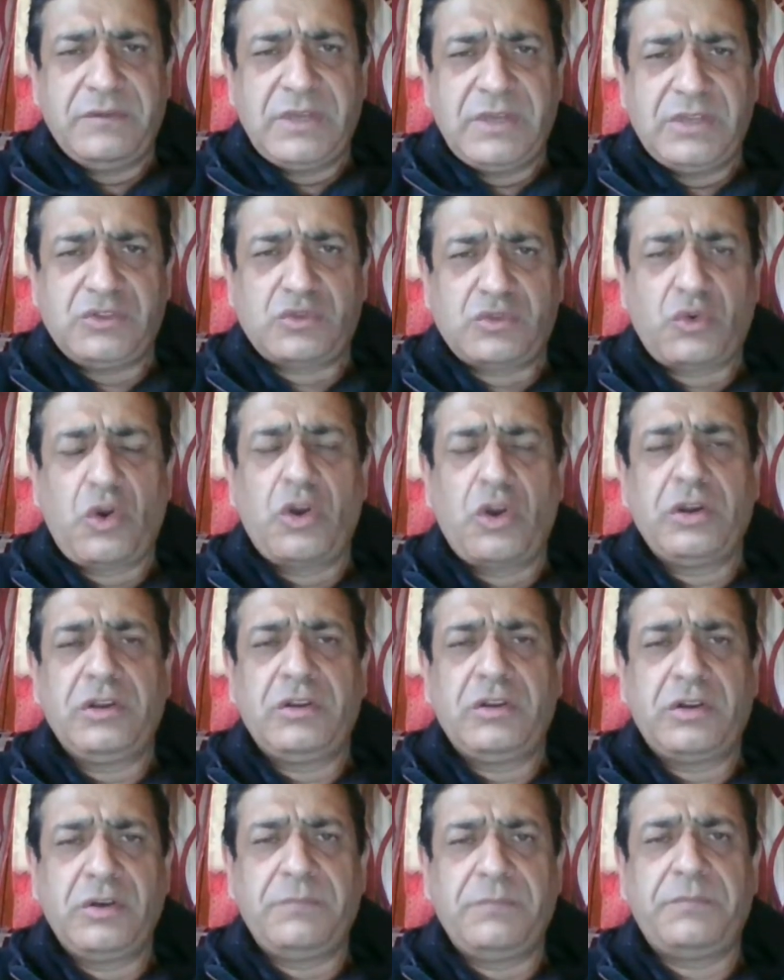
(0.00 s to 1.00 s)
a strong
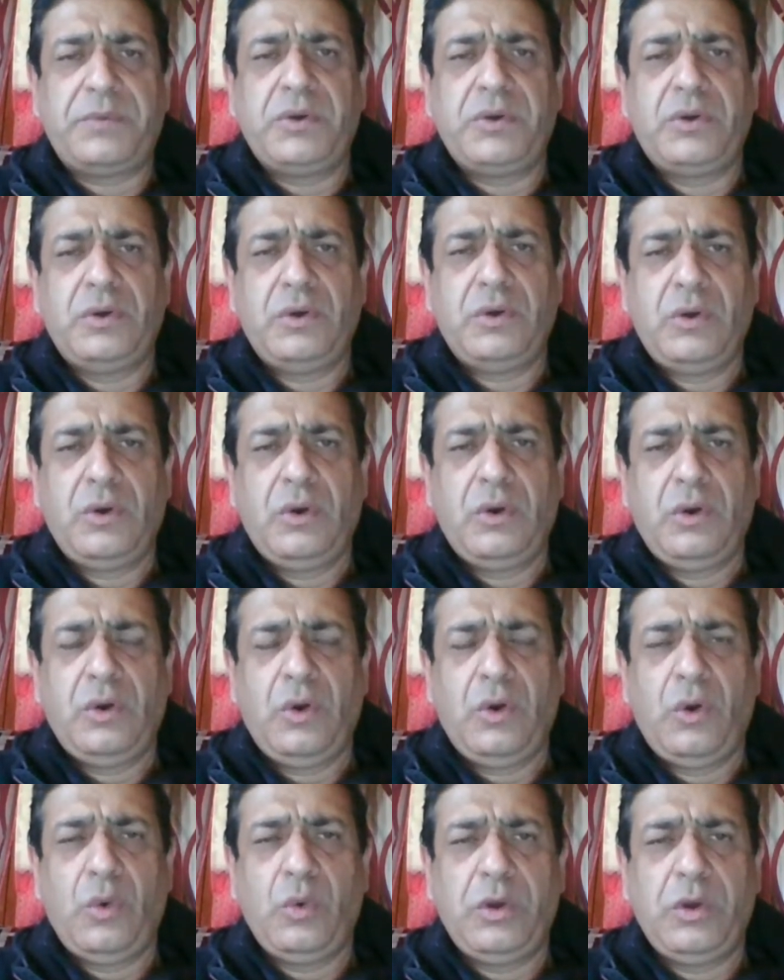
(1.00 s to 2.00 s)
grip
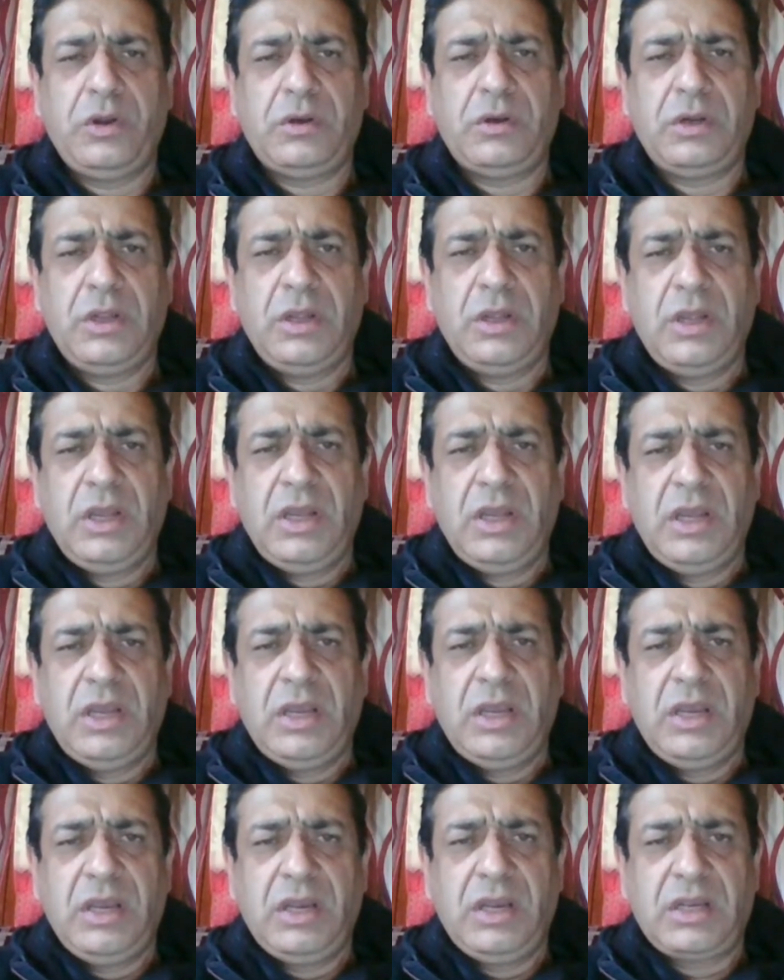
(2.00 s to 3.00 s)
over
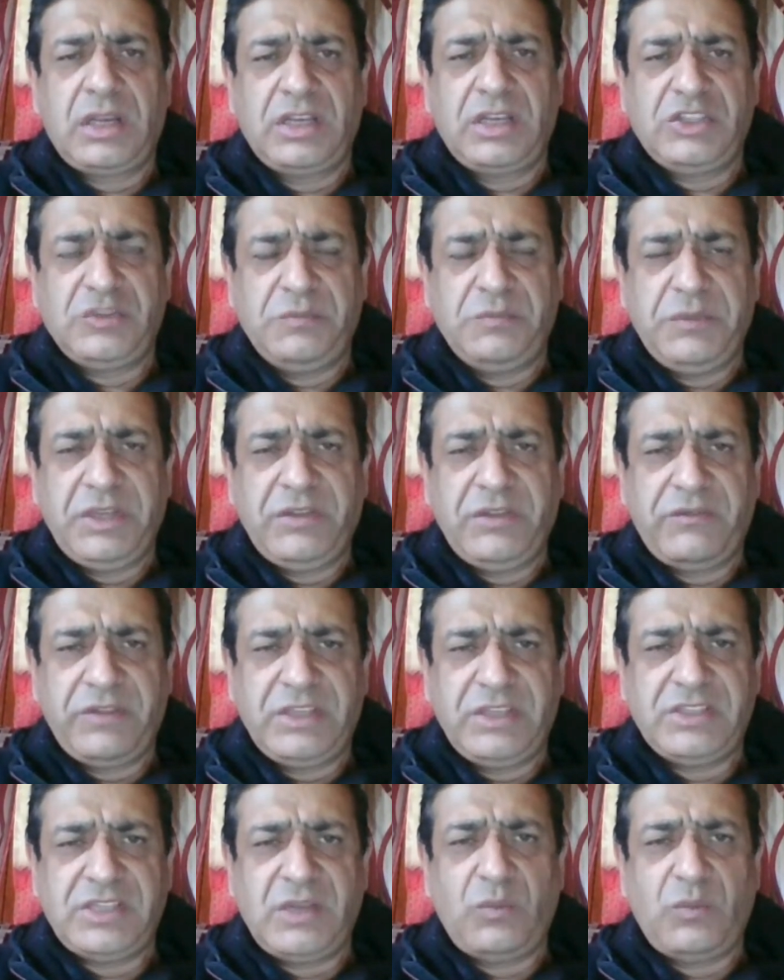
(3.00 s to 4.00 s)
Kashmir
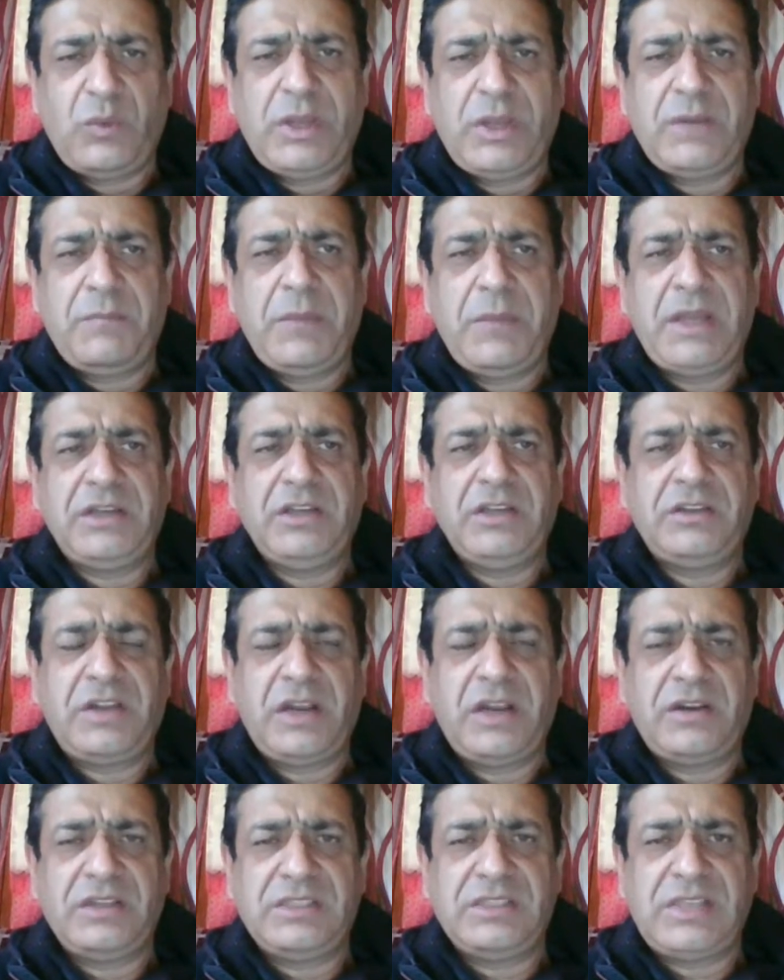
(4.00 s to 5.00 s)
region, where many
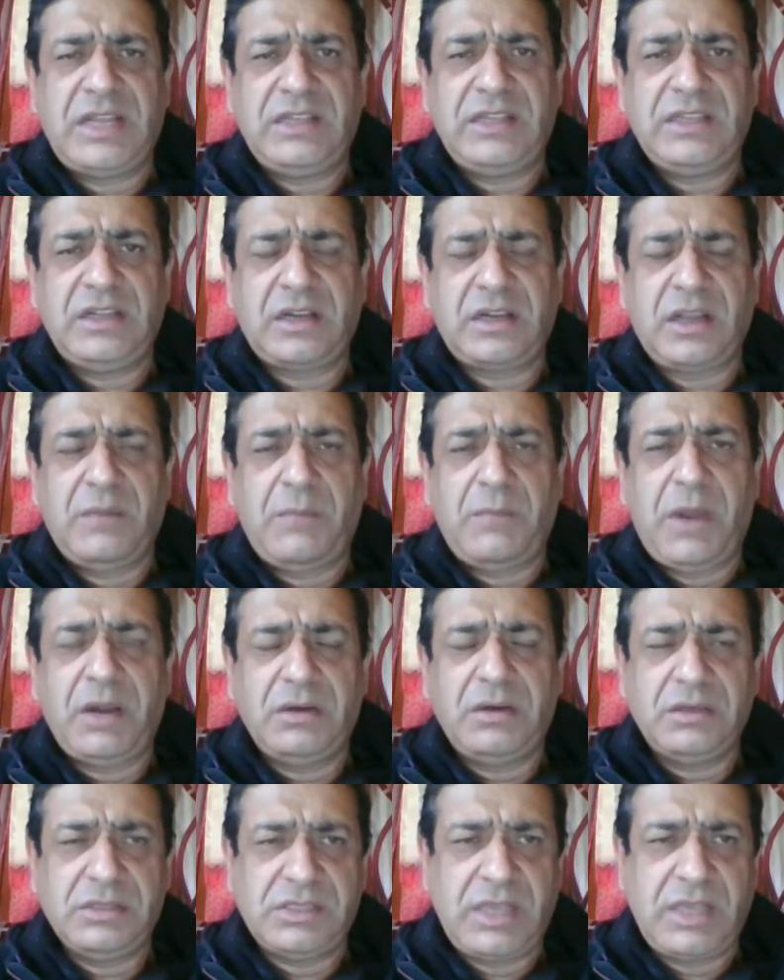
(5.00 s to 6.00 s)
terrorists and their
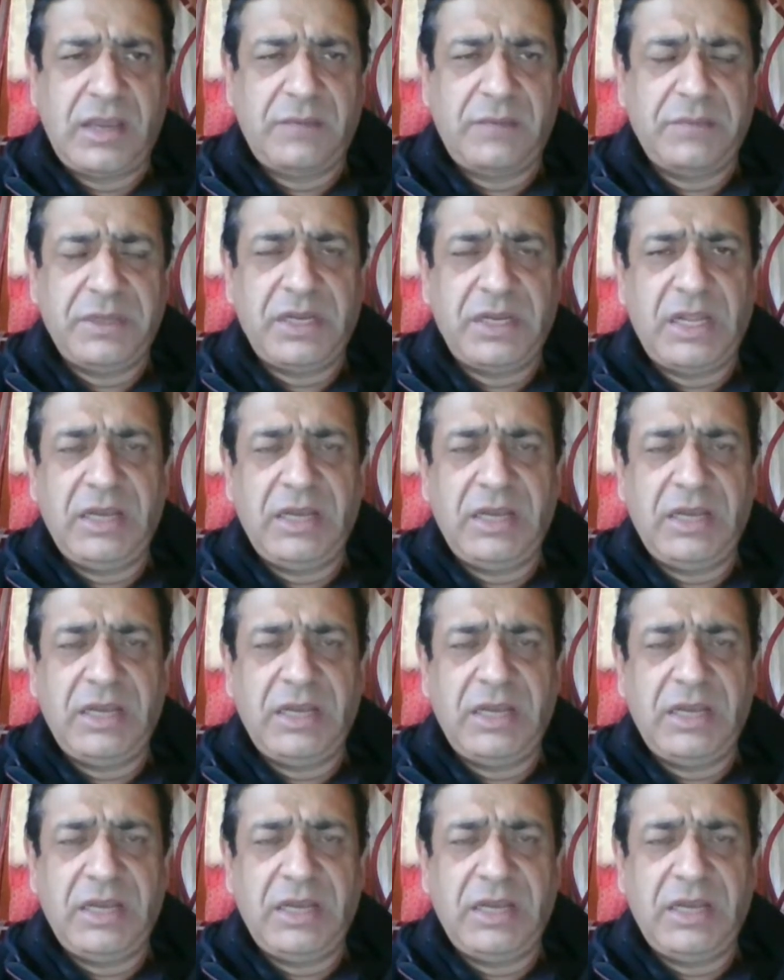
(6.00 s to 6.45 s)
commanders have been